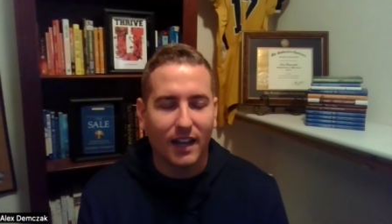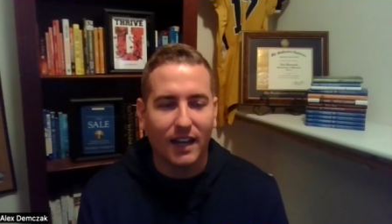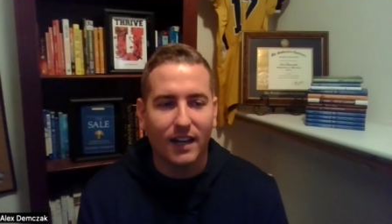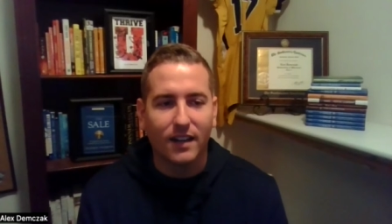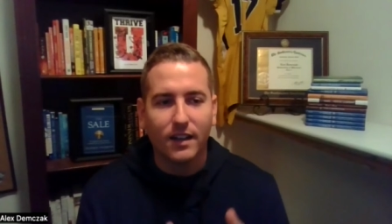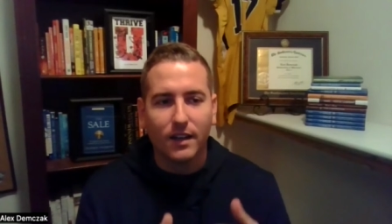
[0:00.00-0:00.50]

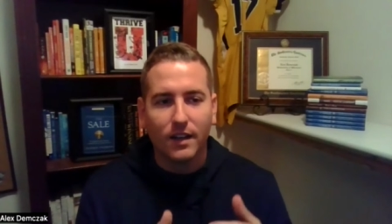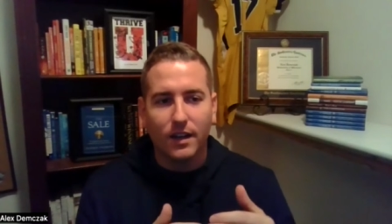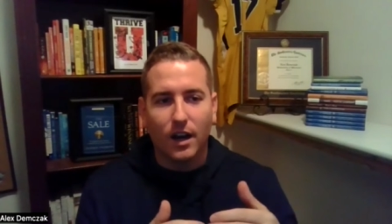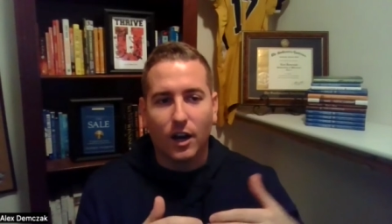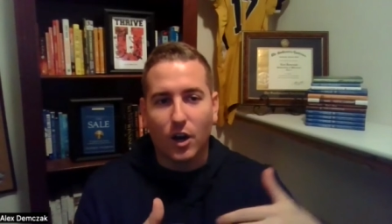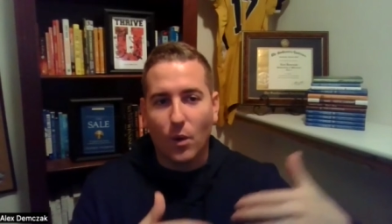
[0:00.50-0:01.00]
And
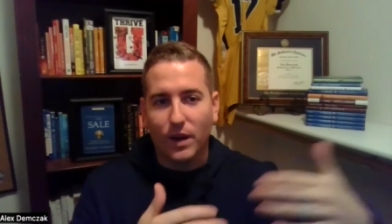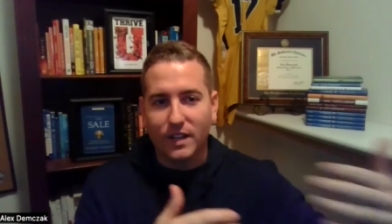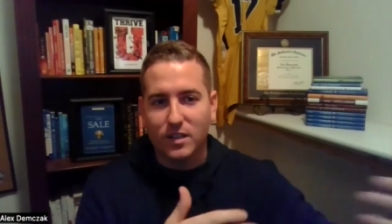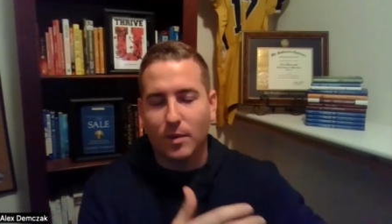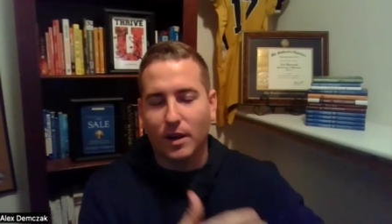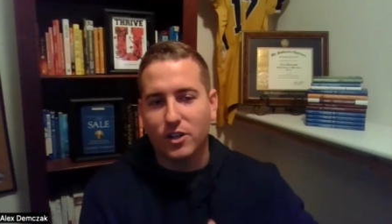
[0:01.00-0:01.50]
uh, going
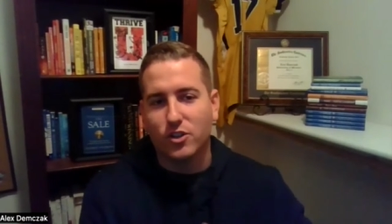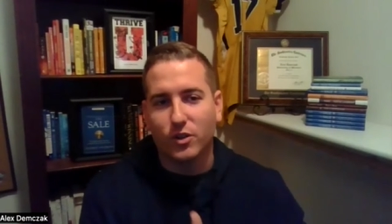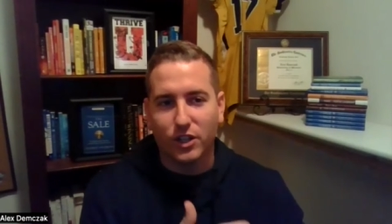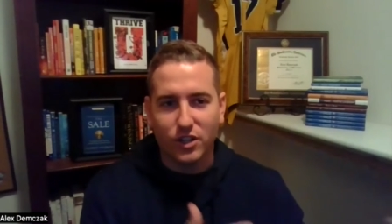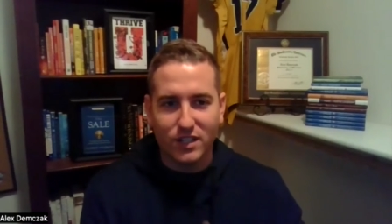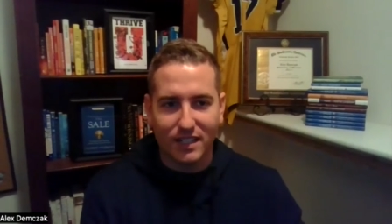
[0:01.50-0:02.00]
into my
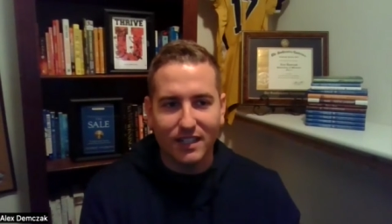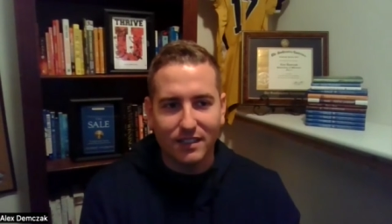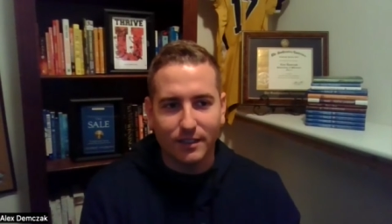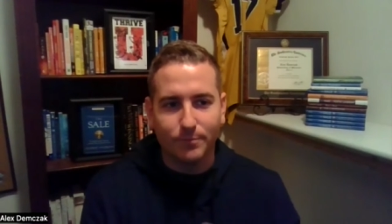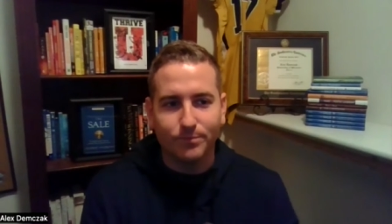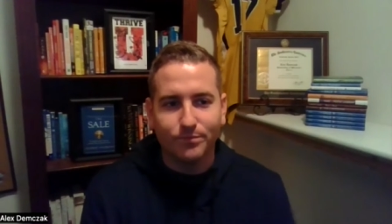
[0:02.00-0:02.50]
junior
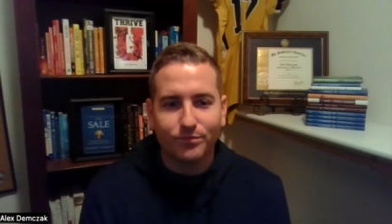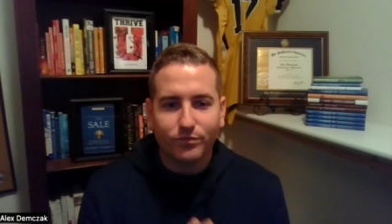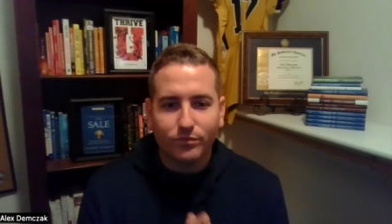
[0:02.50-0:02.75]
season,